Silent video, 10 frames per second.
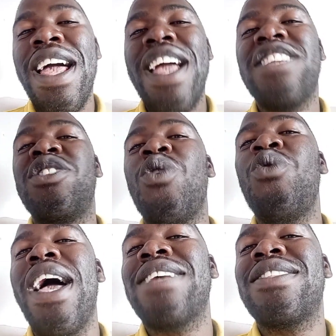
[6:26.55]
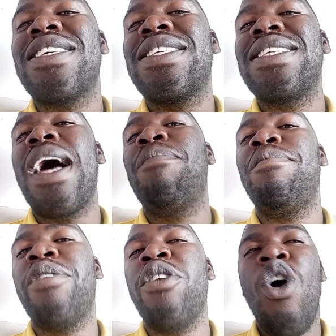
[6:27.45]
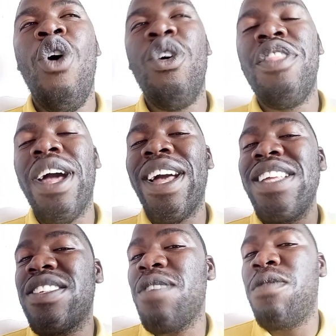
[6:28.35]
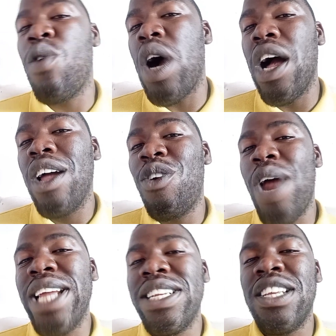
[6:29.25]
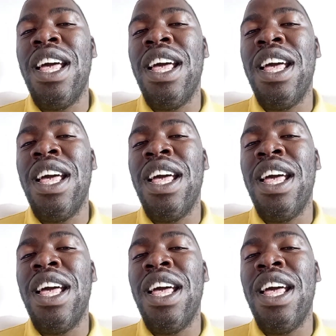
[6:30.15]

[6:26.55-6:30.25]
is known as the sump or the reservoir, right?